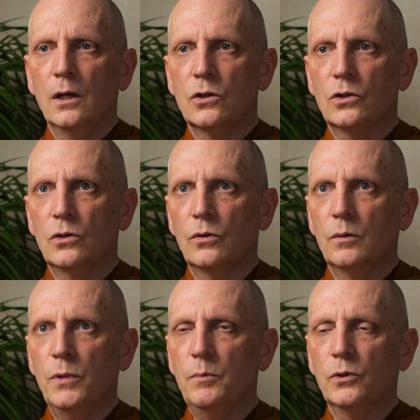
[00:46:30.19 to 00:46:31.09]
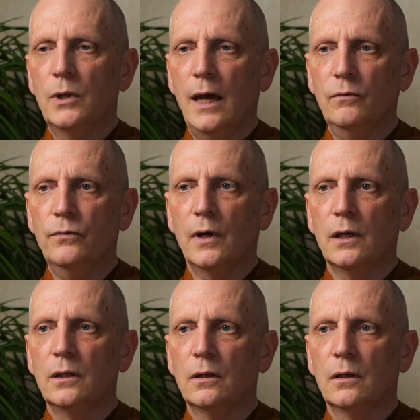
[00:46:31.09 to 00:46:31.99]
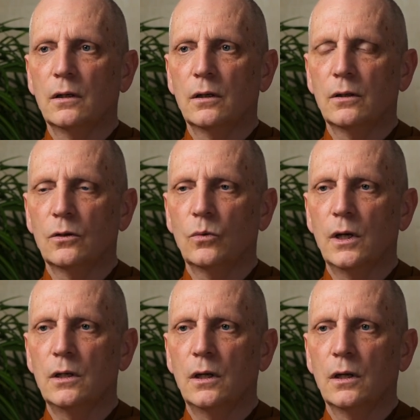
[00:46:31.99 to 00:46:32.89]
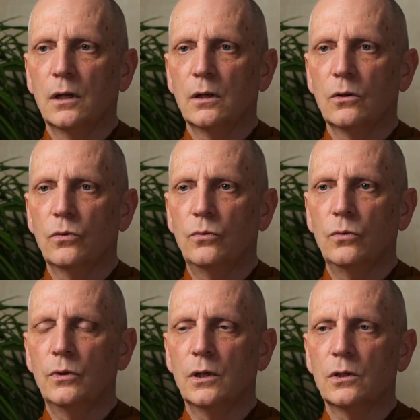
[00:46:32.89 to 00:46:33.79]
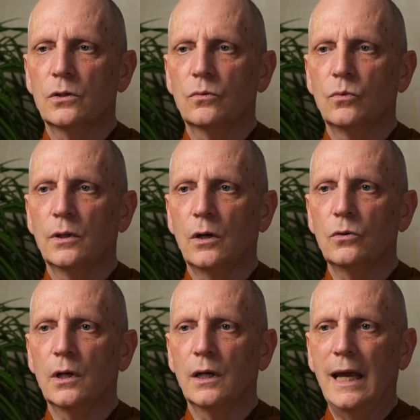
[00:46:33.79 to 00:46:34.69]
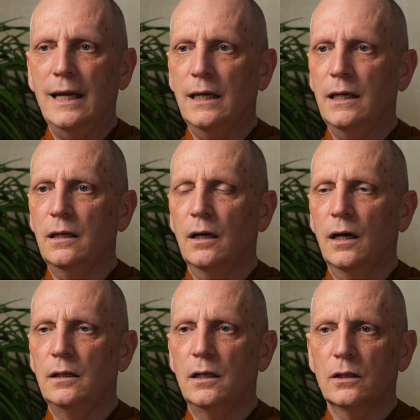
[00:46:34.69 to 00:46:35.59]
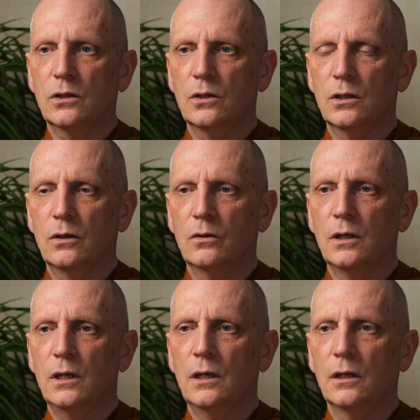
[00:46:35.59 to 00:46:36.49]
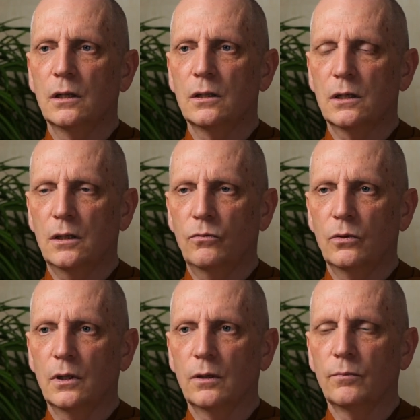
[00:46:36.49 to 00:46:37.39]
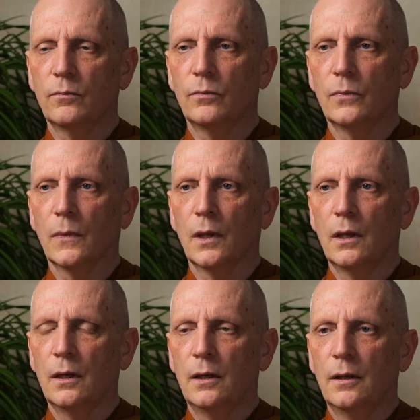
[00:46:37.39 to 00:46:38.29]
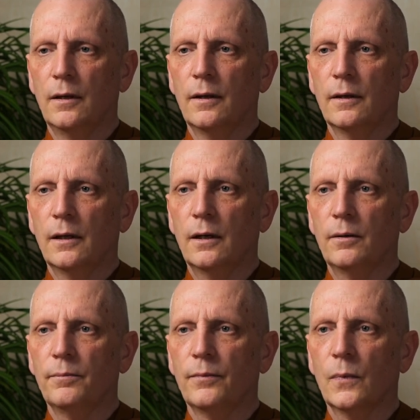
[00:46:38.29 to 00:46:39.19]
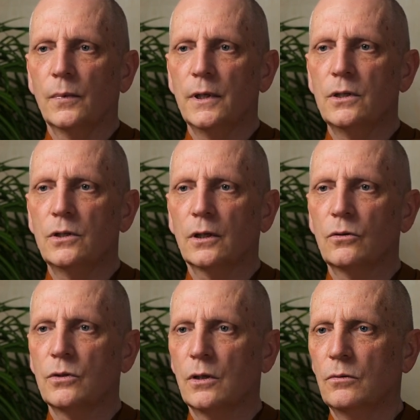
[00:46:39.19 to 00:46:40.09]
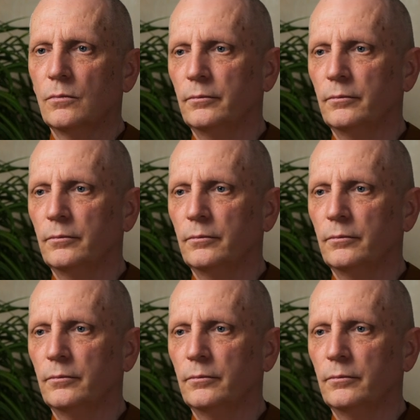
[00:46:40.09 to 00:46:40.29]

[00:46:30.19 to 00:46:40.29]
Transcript: so that people can find their way through this without any unnecessary suffering. Yeah, please check those out.